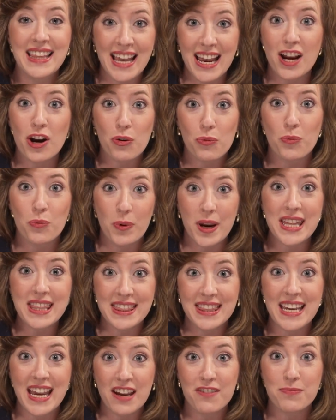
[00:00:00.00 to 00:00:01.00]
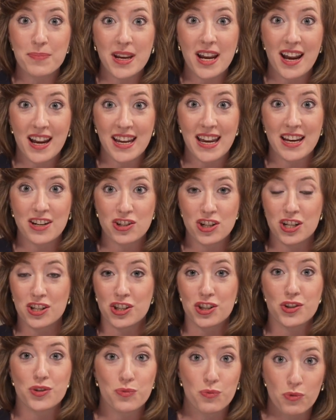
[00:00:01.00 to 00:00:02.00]
there with the FBI agent,
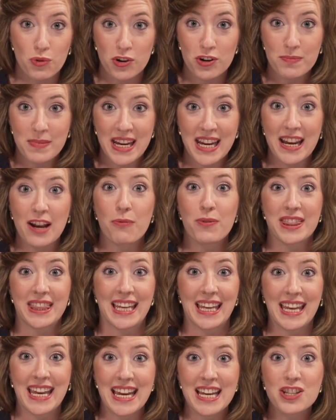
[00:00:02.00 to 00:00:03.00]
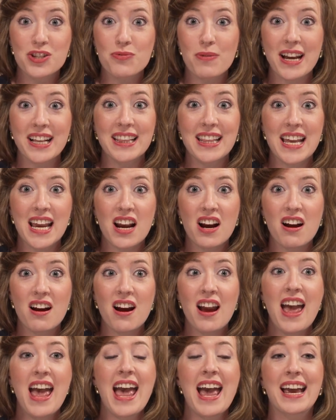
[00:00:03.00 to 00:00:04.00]
swarming with the kids right there.
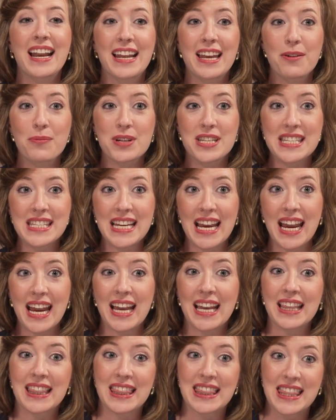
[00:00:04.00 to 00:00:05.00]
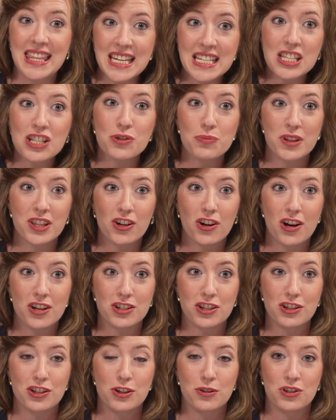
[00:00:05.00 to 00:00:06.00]
And he was saying, this is what the
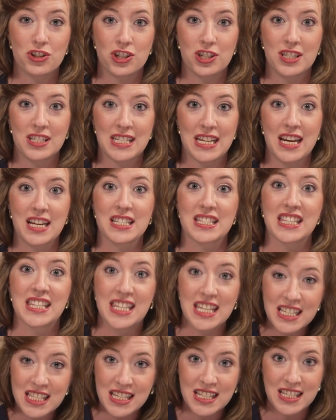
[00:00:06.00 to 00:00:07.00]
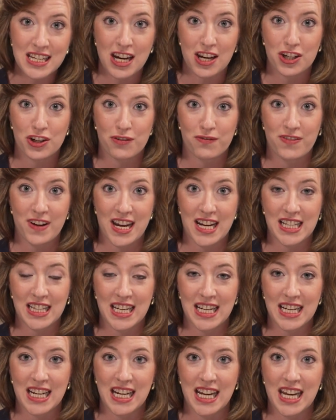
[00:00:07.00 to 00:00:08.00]
Constitution says. This is how you're
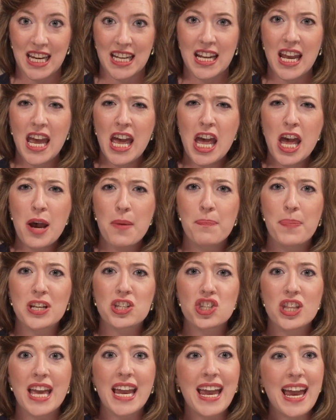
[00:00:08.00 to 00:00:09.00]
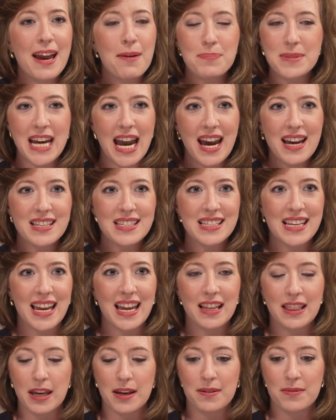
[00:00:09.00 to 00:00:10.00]
violating it. But they kept
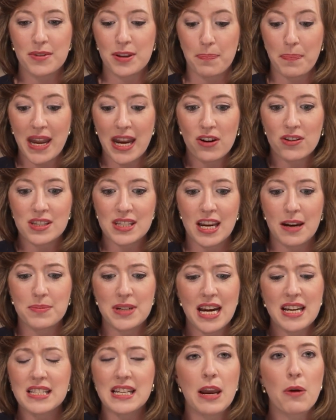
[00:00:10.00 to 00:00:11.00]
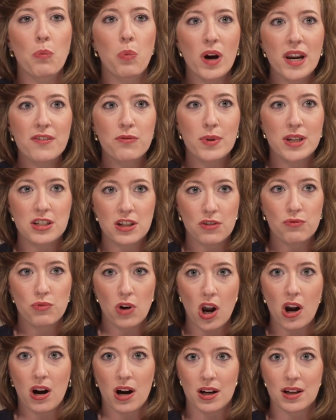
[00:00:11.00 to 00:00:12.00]
asking, the parents kept asking, what have we done
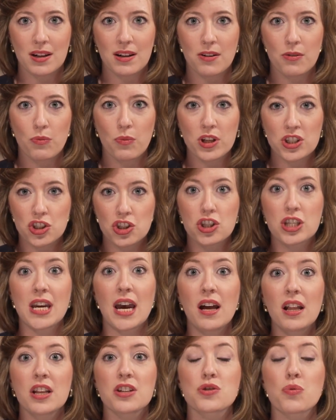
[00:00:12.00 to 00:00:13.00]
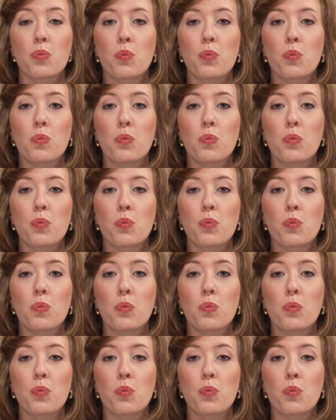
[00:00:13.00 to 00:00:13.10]
wrong? Which tell us,